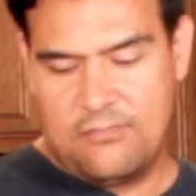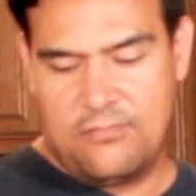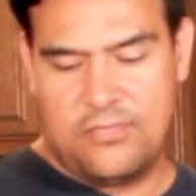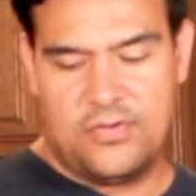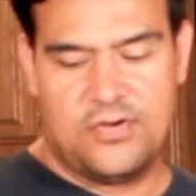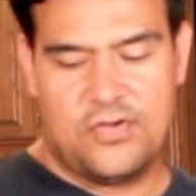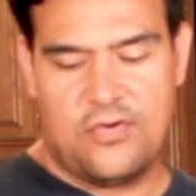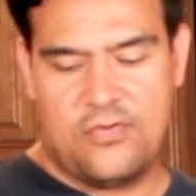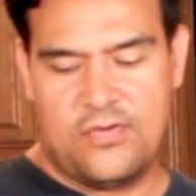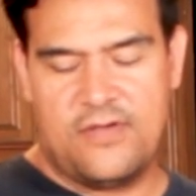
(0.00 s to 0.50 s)
but
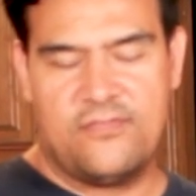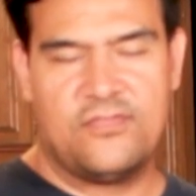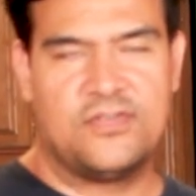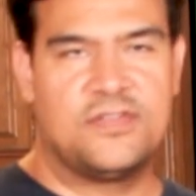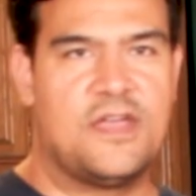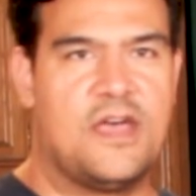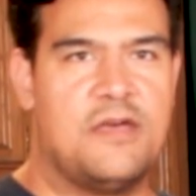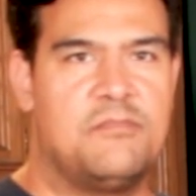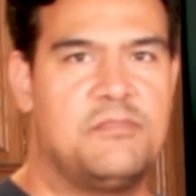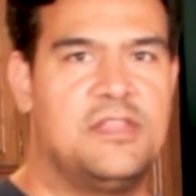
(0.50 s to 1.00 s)
no one ever
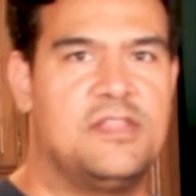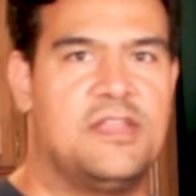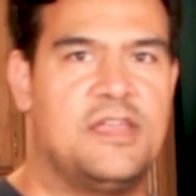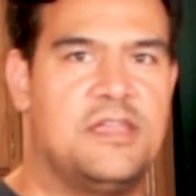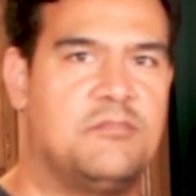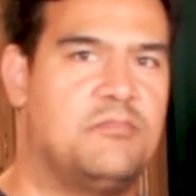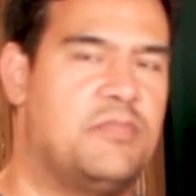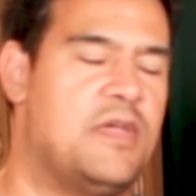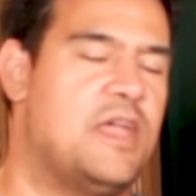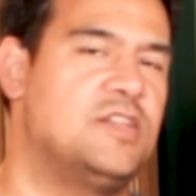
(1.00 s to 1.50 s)
taught me
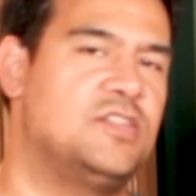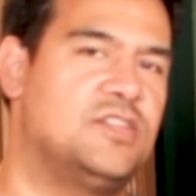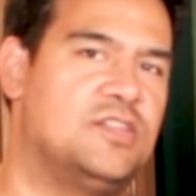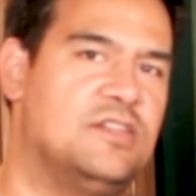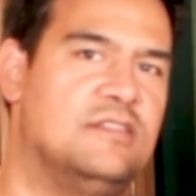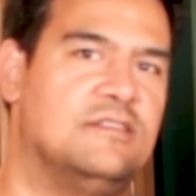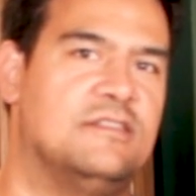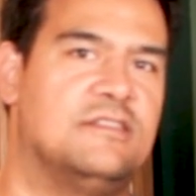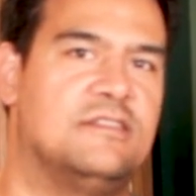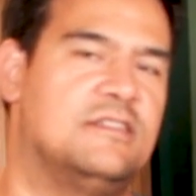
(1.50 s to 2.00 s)
like
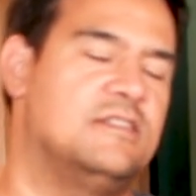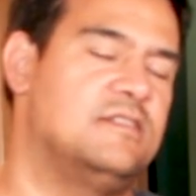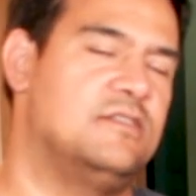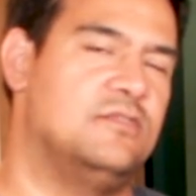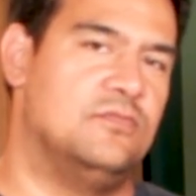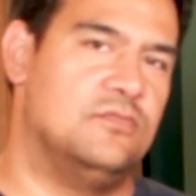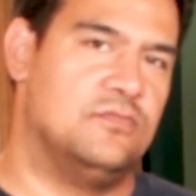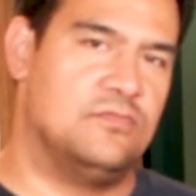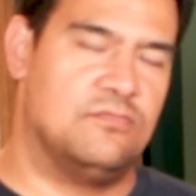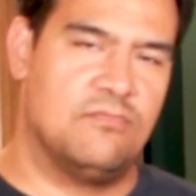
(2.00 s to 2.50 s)
patience,
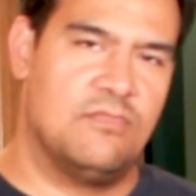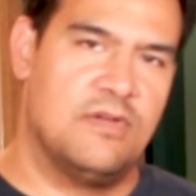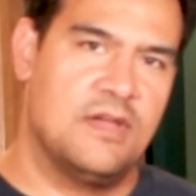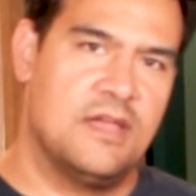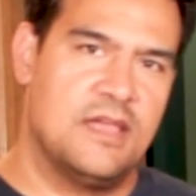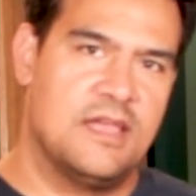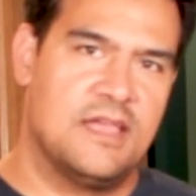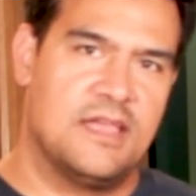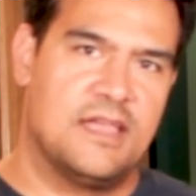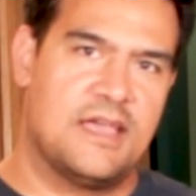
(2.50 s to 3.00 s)
to
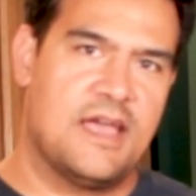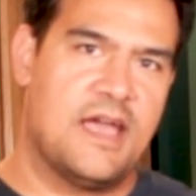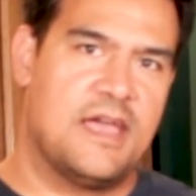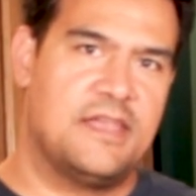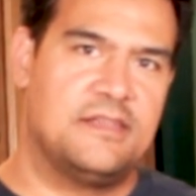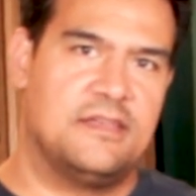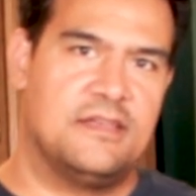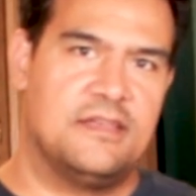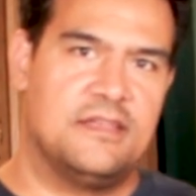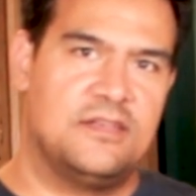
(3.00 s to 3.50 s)

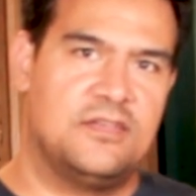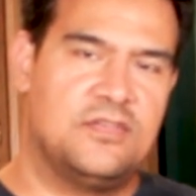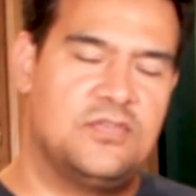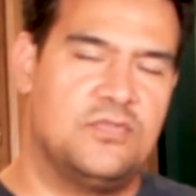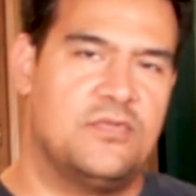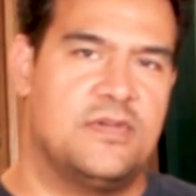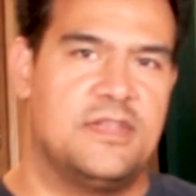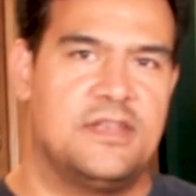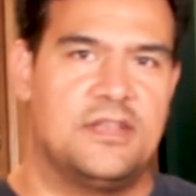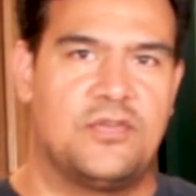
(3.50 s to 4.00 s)
kind of
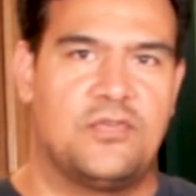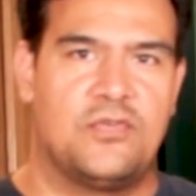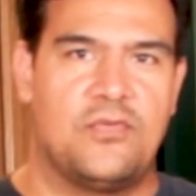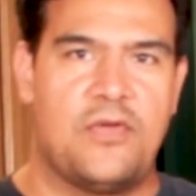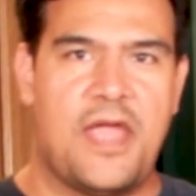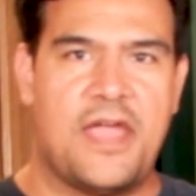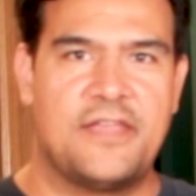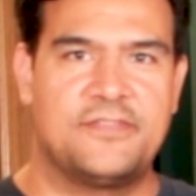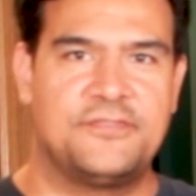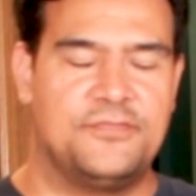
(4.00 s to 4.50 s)
do it
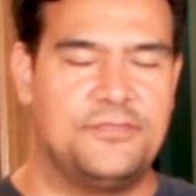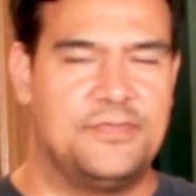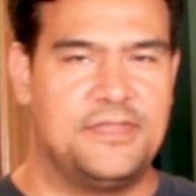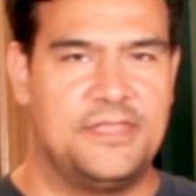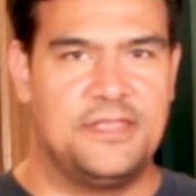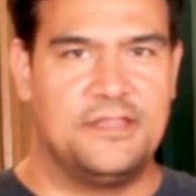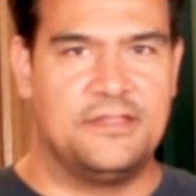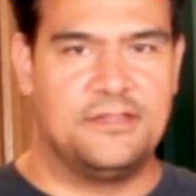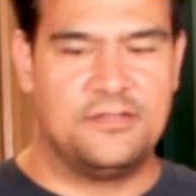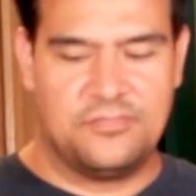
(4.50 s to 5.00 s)

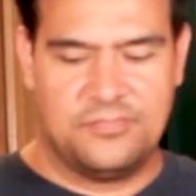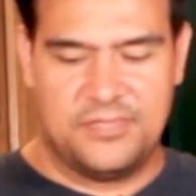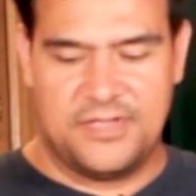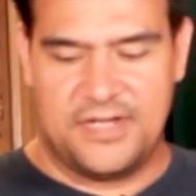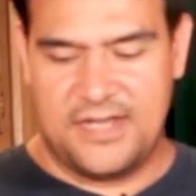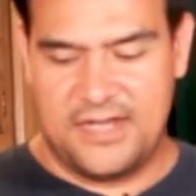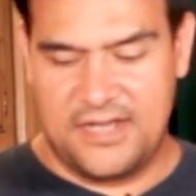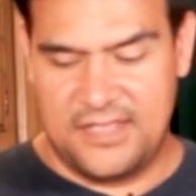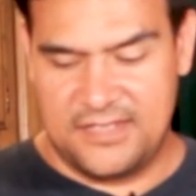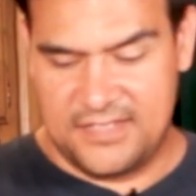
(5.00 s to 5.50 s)
gradually, a little bit
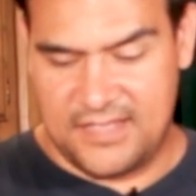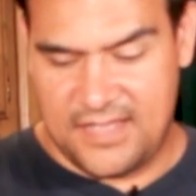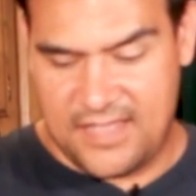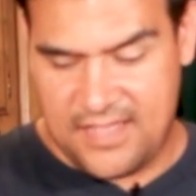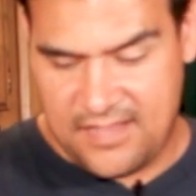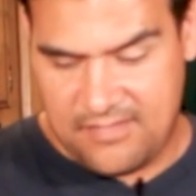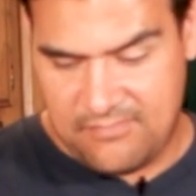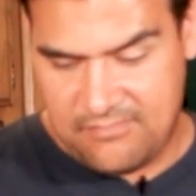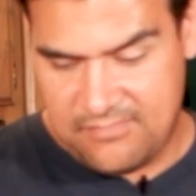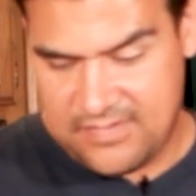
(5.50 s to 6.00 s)
at a
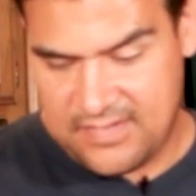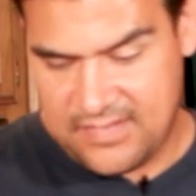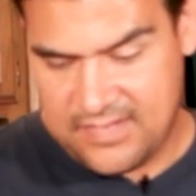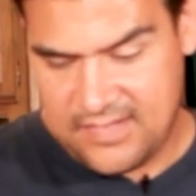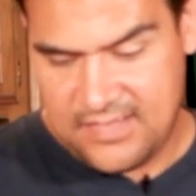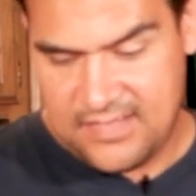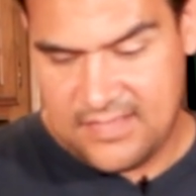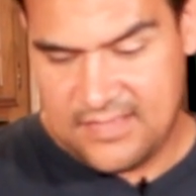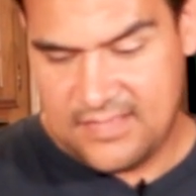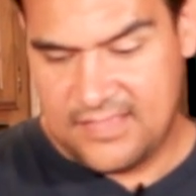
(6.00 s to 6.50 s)
time.
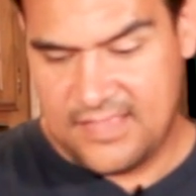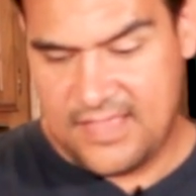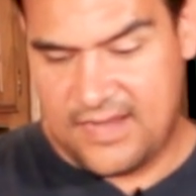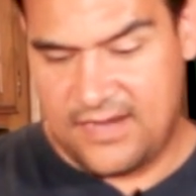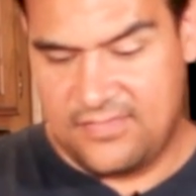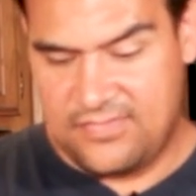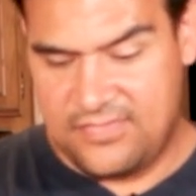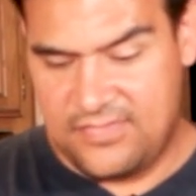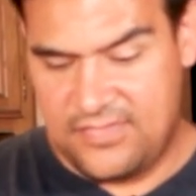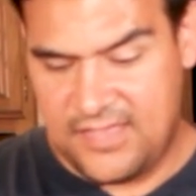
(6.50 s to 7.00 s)
Let
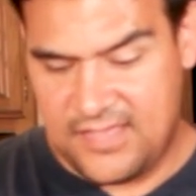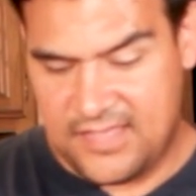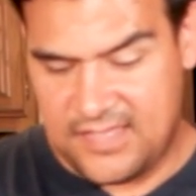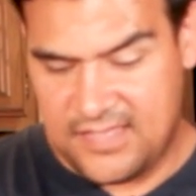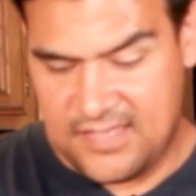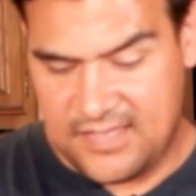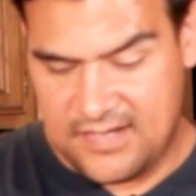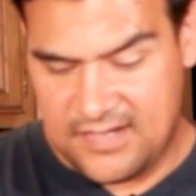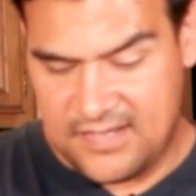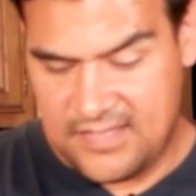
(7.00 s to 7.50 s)
it
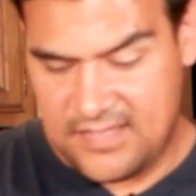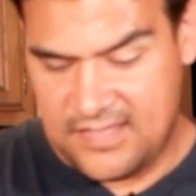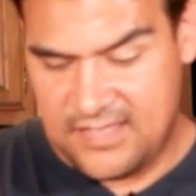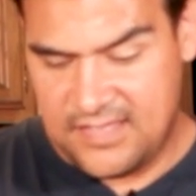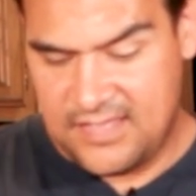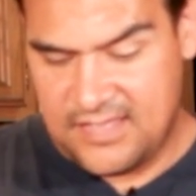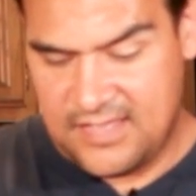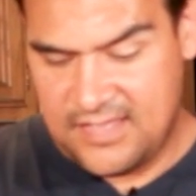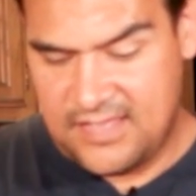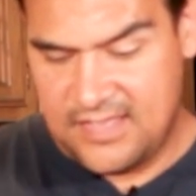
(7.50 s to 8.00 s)
thicken,
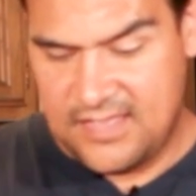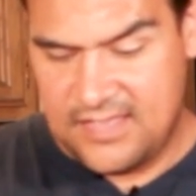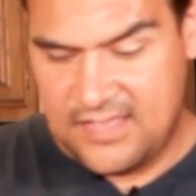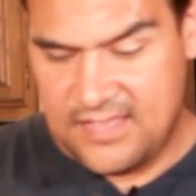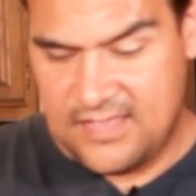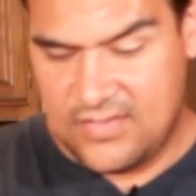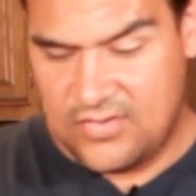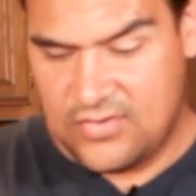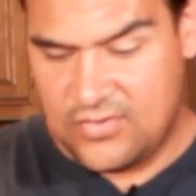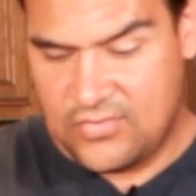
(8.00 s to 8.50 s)

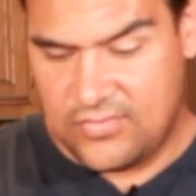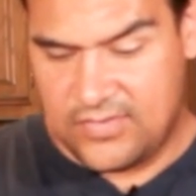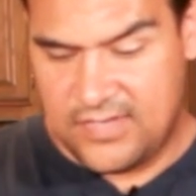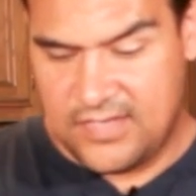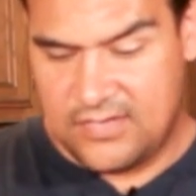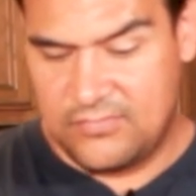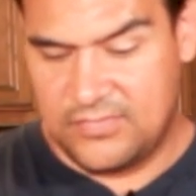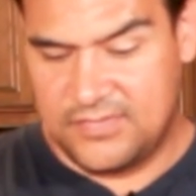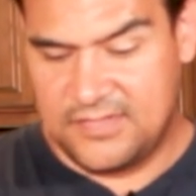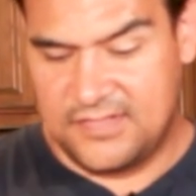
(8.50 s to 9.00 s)
cook
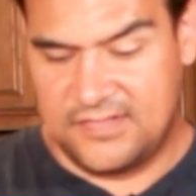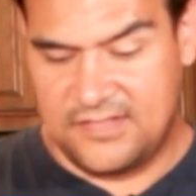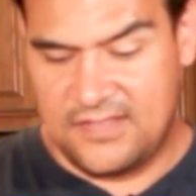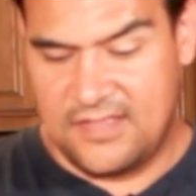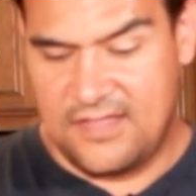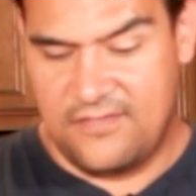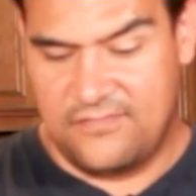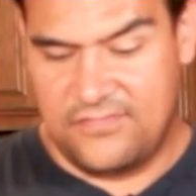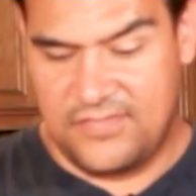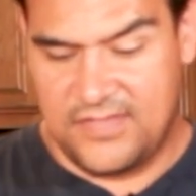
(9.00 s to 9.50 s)
in with the
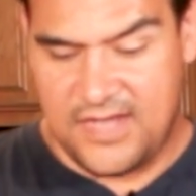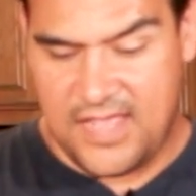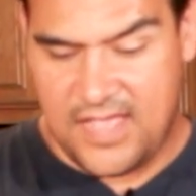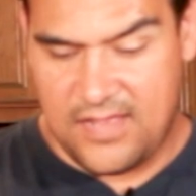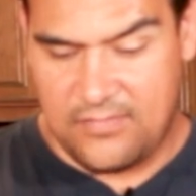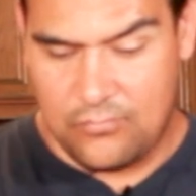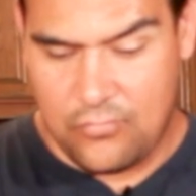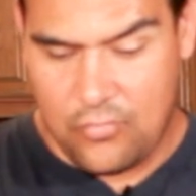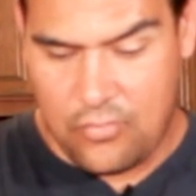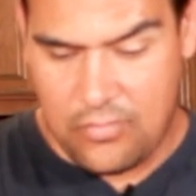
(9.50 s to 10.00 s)
stuff, then
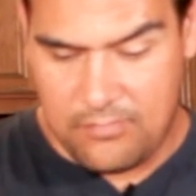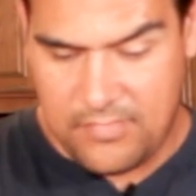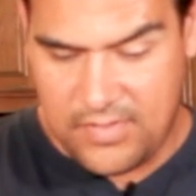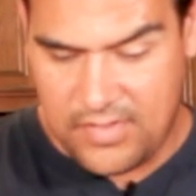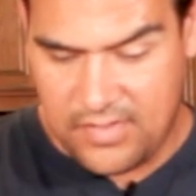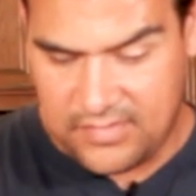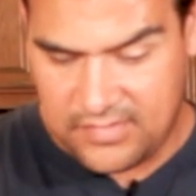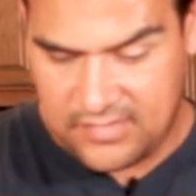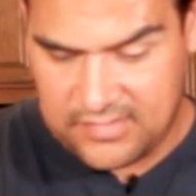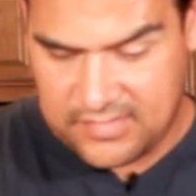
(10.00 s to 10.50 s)
add more
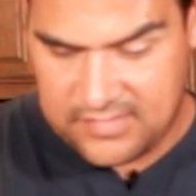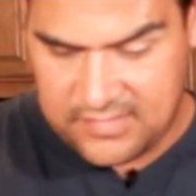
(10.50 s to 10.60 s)
milk.